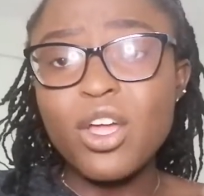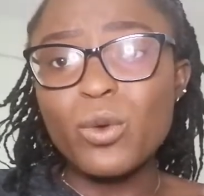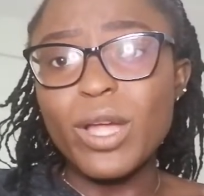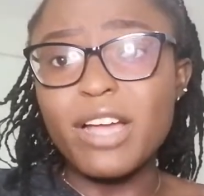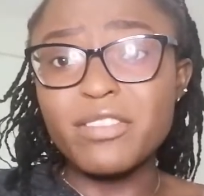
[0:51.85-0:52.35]

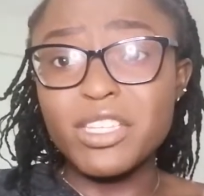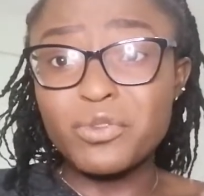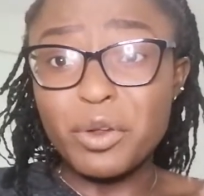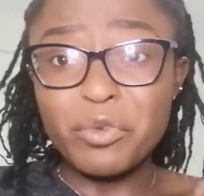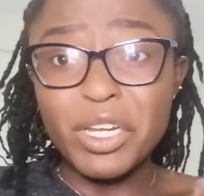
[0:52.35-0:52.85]
we have this
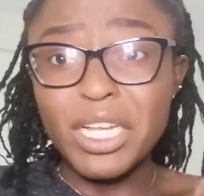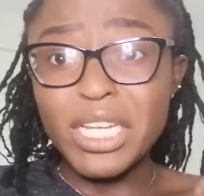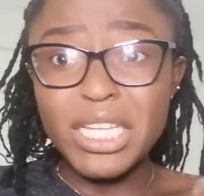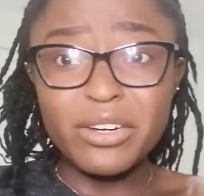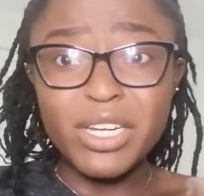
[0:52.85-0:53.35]
favorite
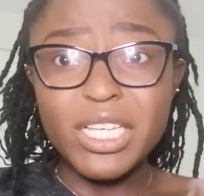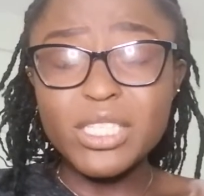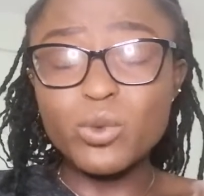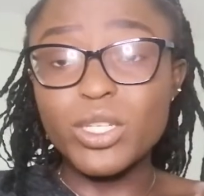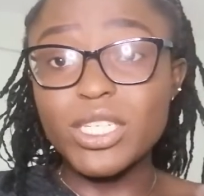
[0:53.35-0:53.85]

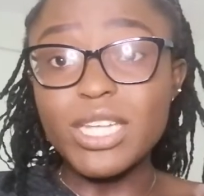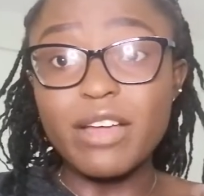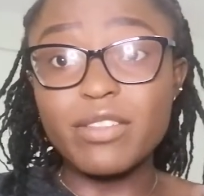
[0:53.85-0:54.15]
lyrics, we just have